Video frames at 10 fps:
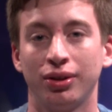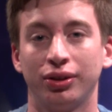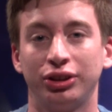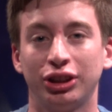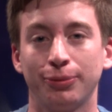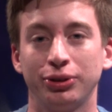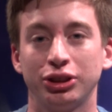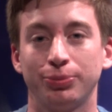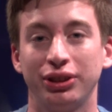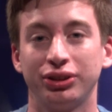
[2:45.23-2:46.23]
The
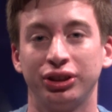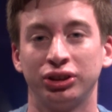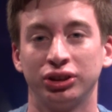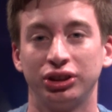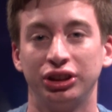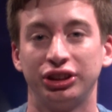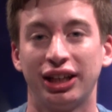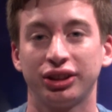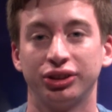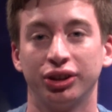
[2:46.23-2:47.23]
Japanese space agency,
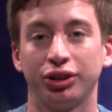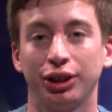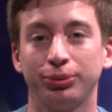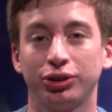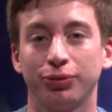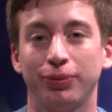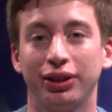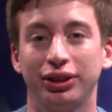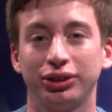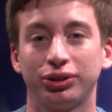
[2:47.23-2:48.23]
JAXA, claims to have
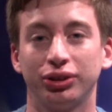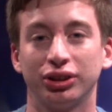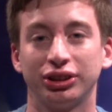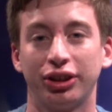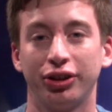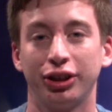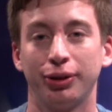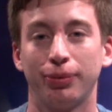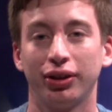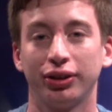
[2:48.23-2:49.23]
made history on
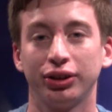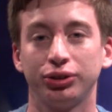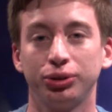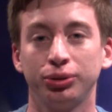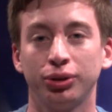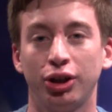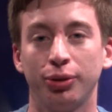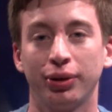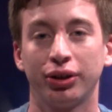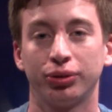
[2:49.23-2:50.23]
Saturday by landing two
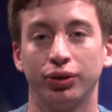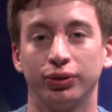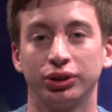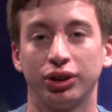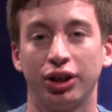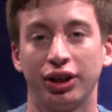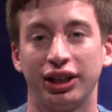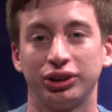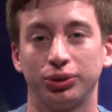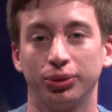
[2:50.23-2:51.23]
unmanned rovers on an
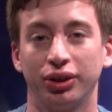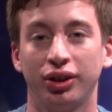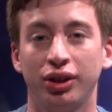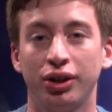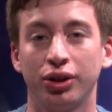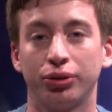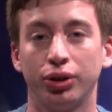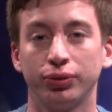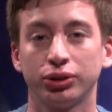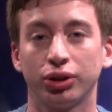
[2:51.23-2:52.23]
asteroid. The
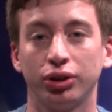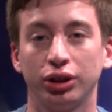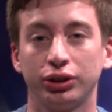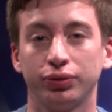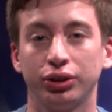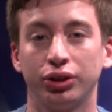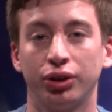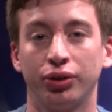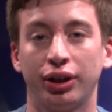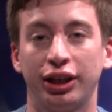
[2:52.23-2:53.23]
rovers are collectively
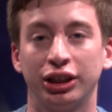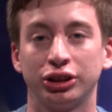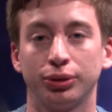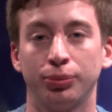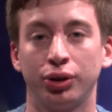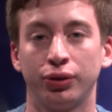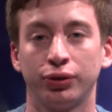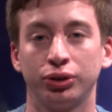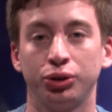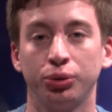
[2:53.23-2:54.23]
known as
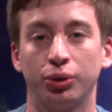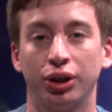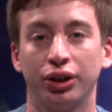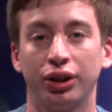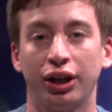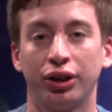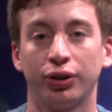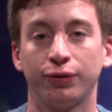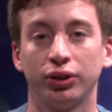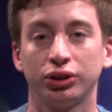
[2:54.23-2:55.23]
Minerva 21 and
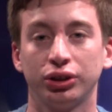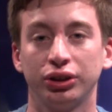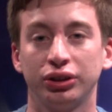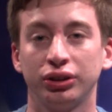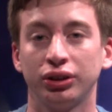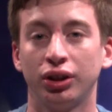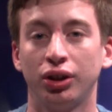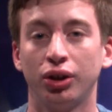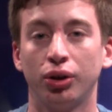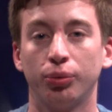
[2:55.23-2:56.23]
are functioning
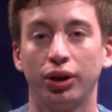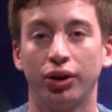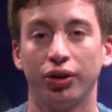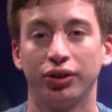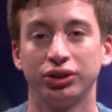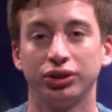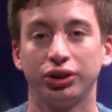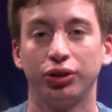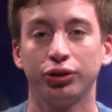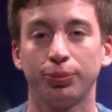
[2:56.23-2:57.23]
well. This is
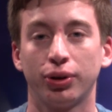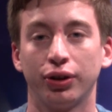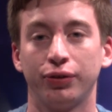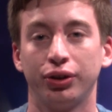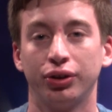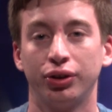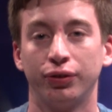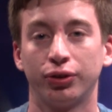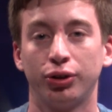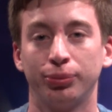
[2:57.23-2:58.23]
the only part of the
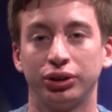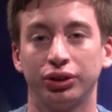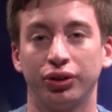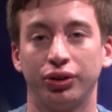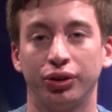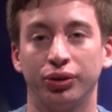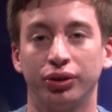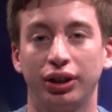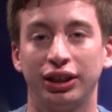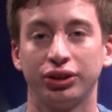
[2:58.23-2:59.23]
overall mission,
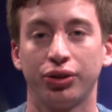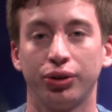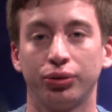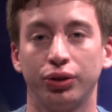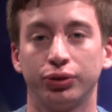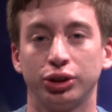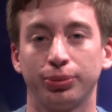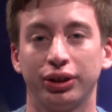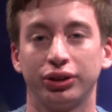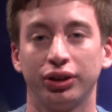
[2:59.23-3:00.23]
though, as a third rover is
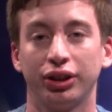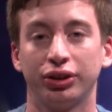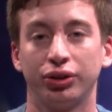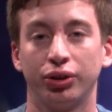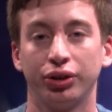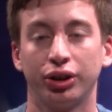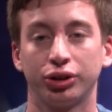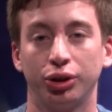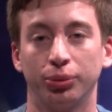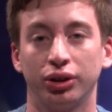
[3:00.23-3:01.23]
planned to land in early
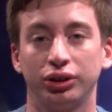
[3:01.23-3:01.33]
October.